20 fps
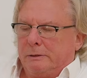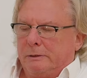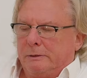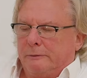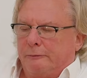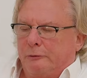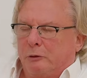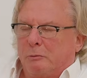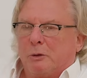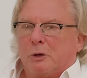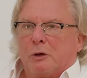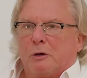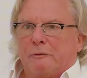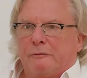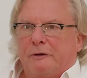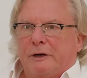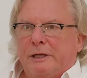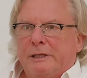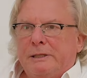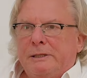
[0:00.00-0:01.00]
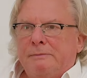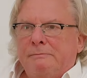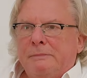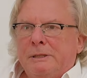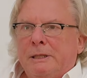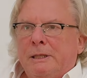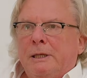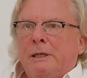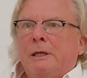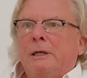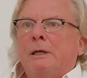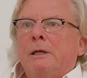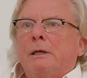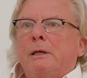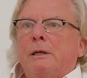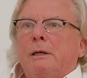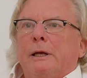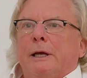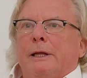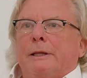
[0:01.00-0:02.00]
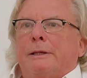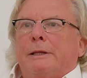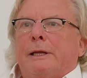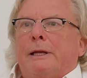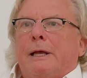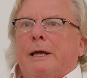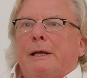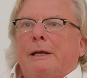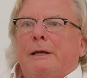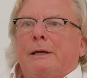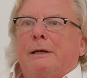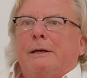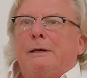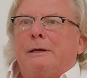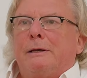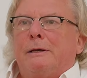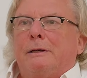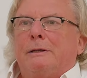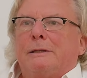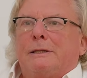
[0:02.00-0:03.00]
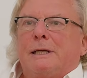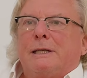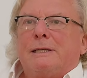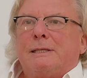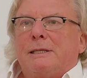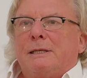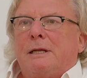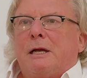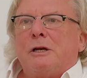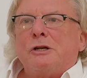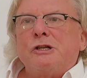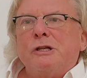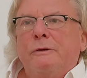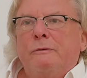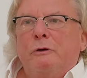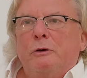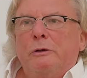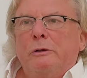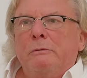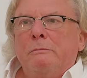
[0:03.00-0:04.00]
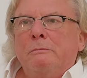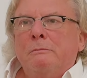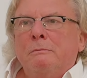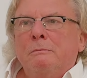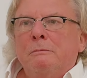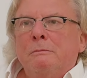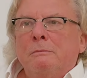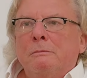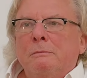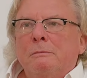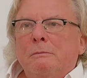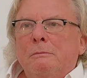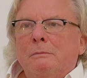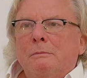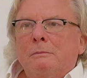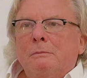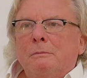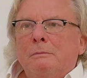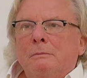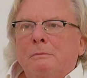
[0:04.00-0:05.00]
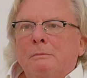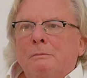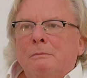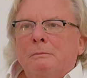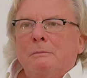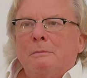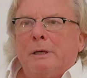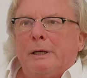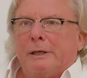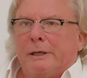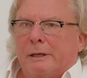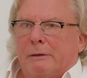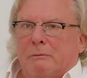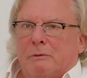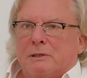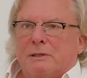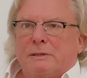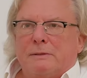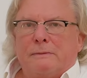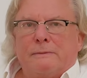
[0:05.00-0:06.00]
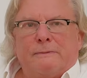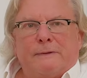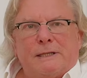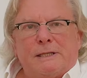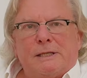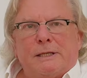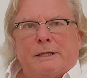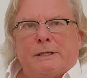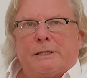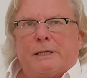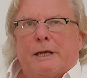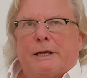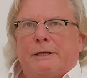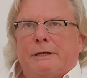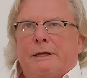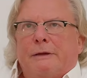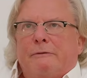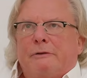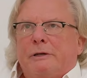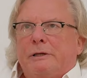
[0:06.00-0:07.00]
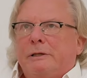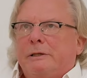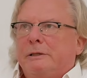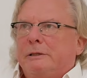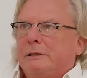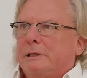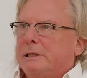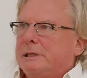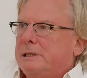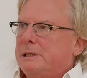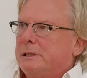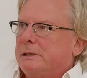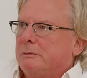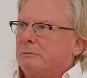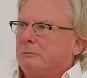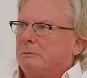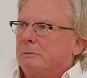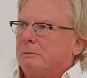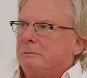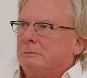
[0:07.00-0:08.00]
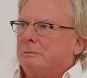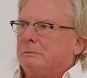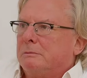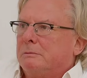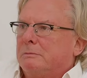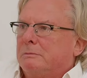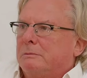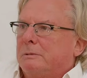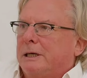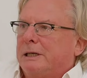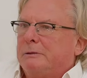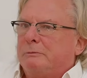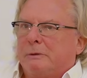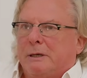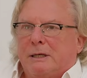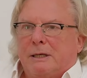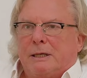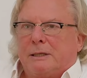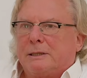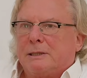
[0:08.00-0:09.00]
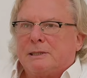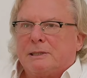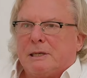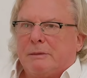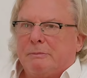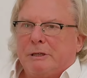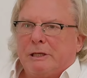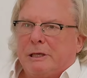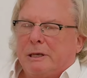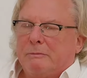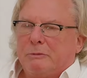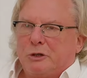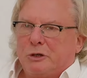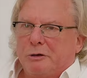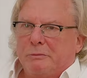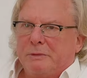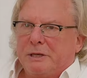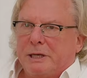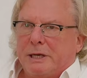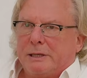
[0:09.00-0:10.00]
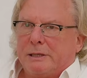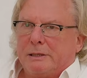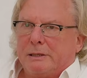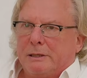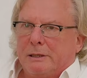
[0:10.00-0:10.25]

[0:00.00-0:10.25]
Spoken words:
former girlfriend, and then I tasted Hárslevelű. And I was fascinated. I had never tasted a white wine like this. I mean, I'm German, I